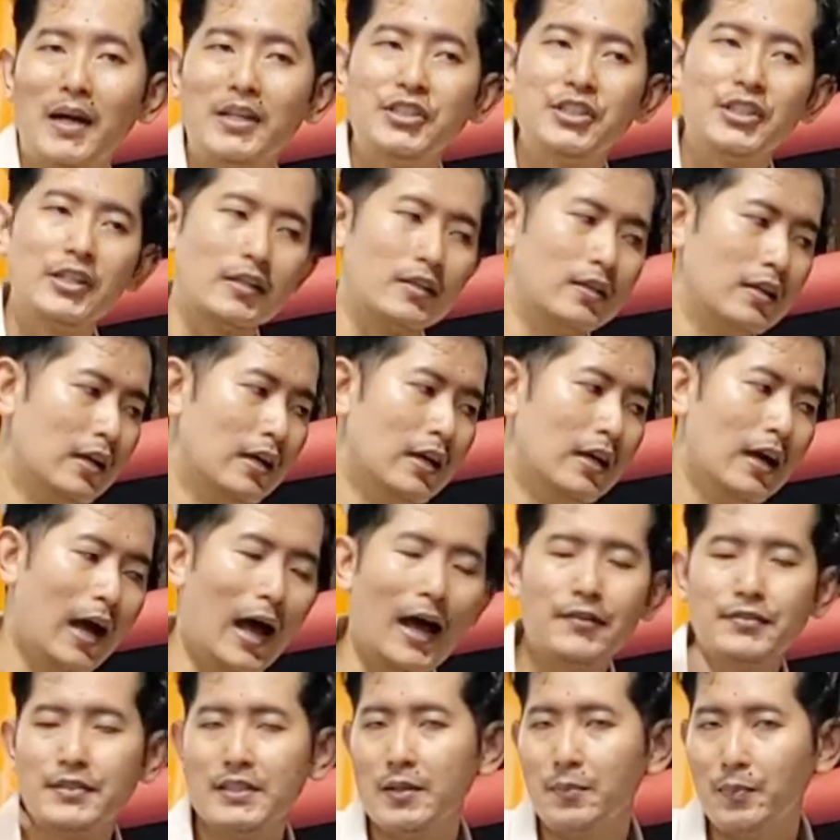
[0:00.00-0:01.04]
punching.
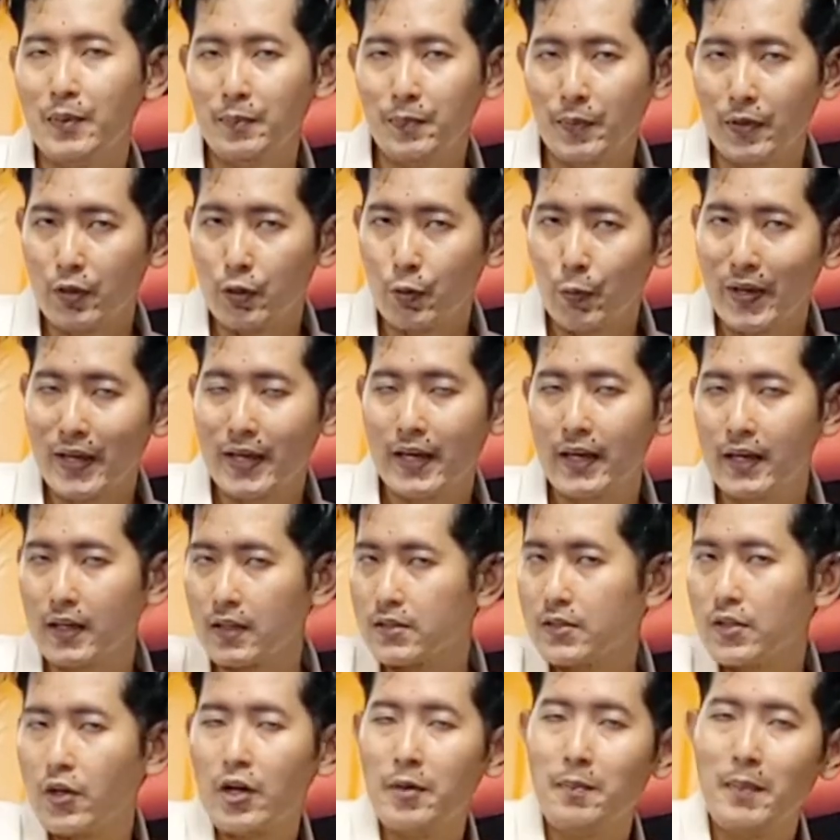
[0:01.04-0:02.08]
I've seen people doing
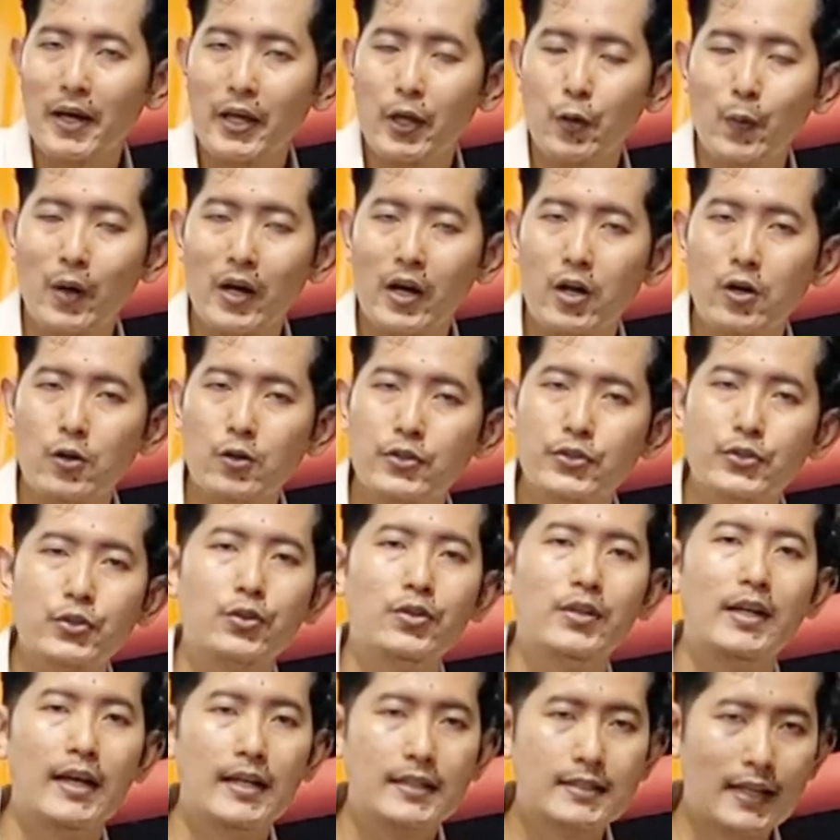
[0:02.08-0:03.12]
kicks on a makiwara
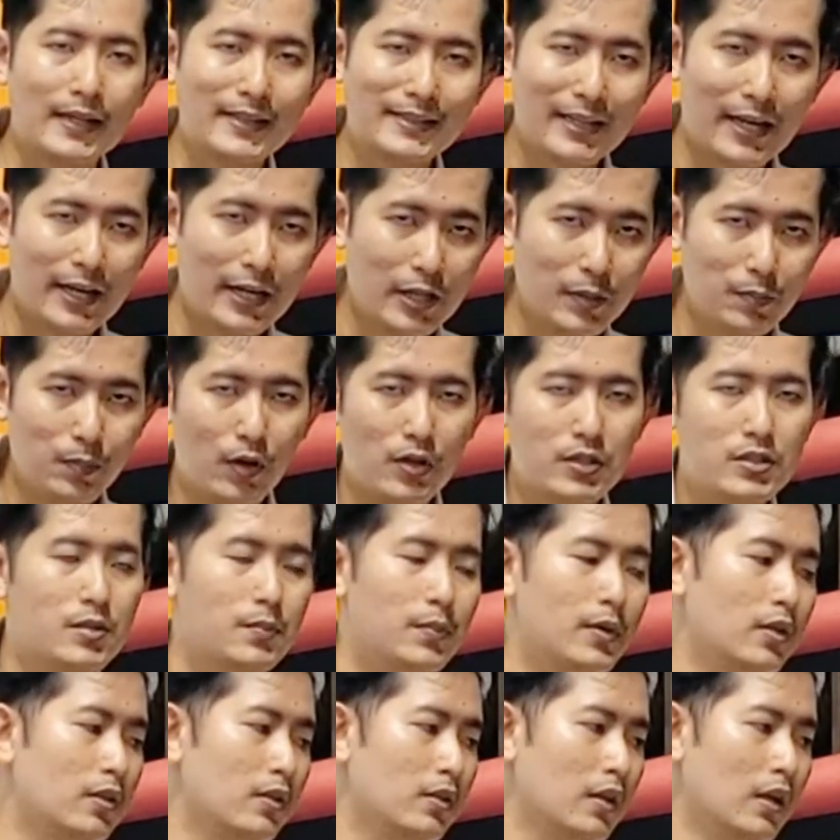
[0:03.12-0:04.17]
also, that's entirely
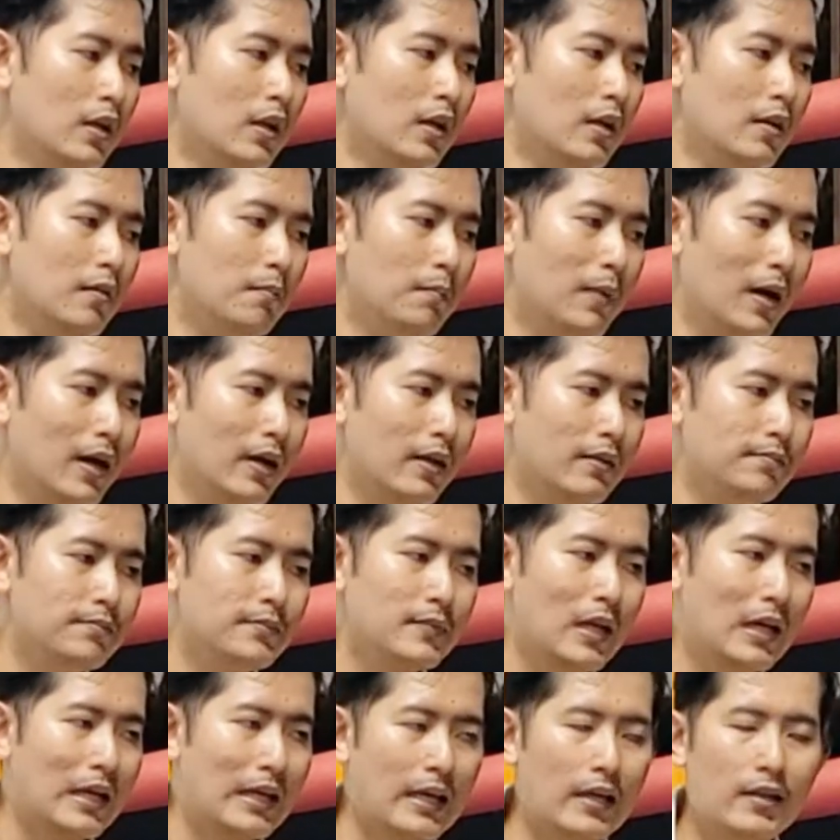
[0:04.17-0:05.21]
possible, but
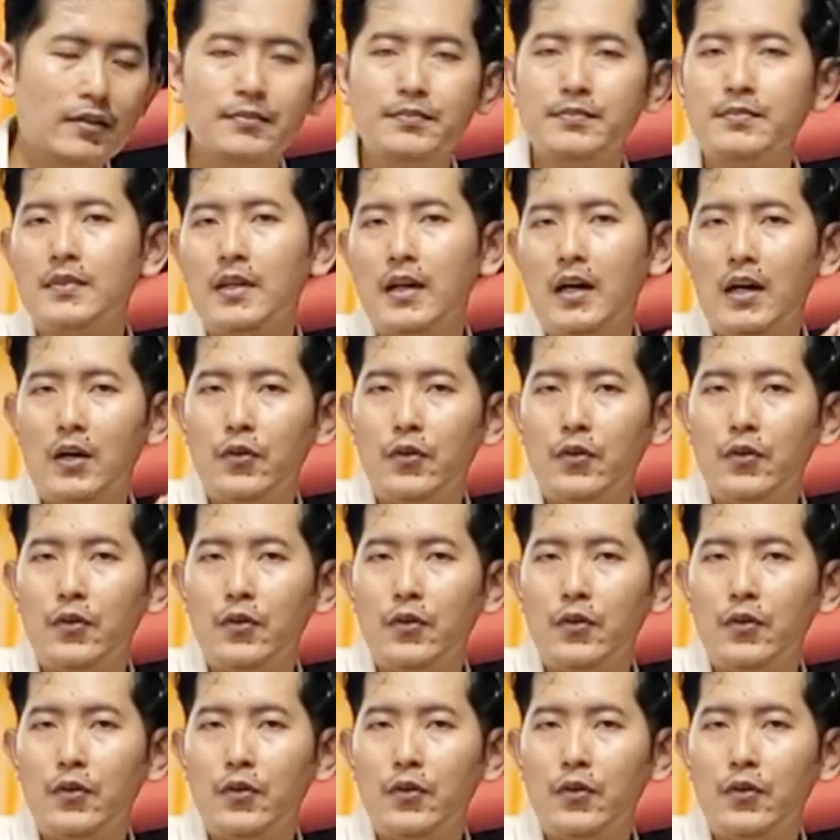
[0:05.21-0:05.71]
again,